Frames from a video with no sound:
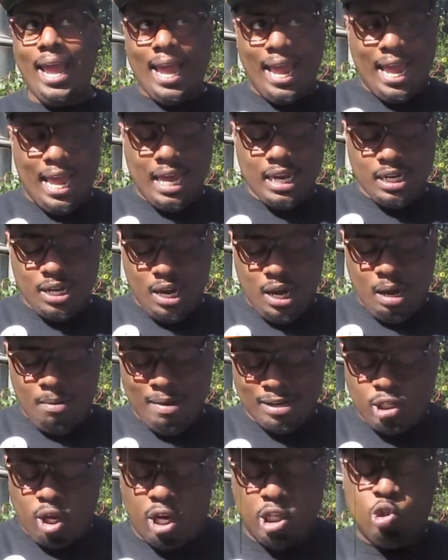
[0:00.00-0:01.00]
And
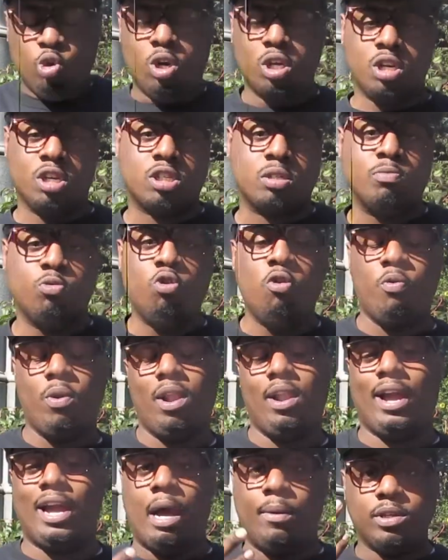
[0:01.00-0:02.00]
I started doing this move
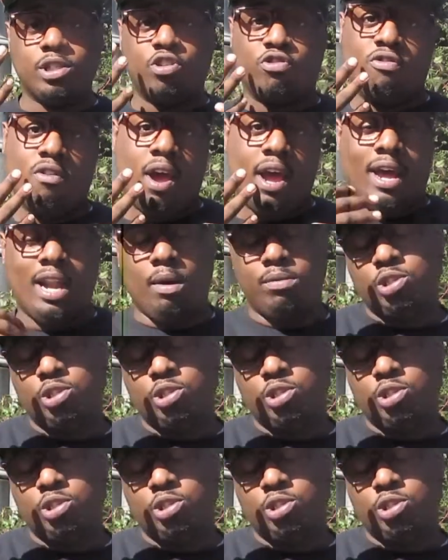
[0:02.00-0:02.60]
where, like, I was crying.